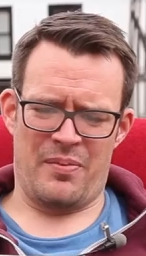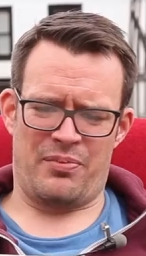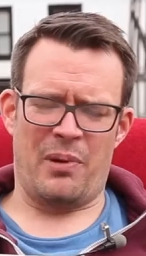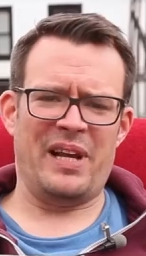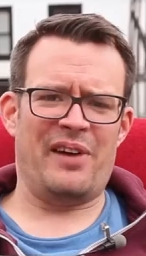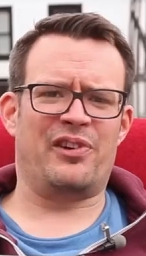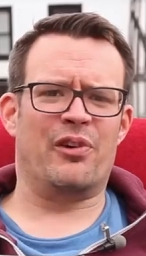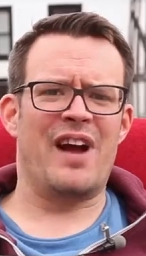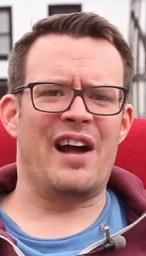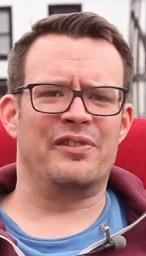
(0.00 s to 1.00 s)
Probably after a
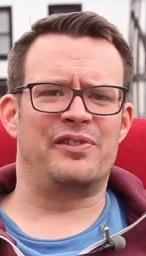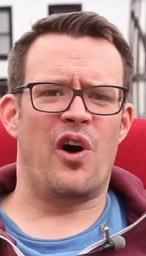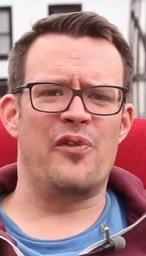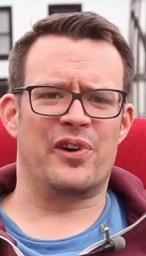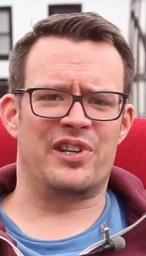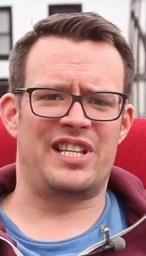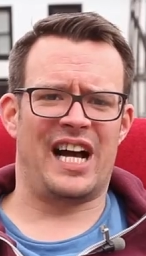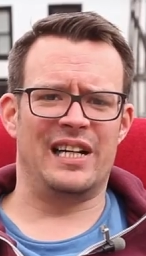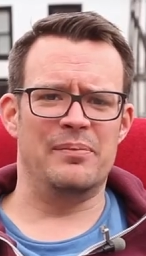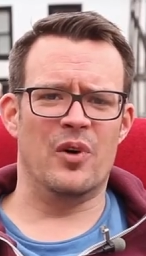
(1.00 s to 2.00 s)
round of golf on a
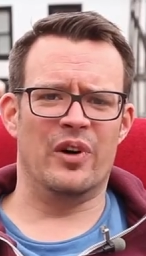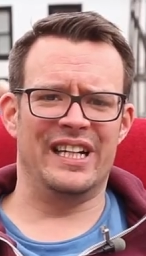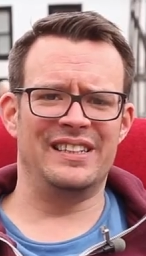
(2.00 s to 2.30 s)
Saturday morning.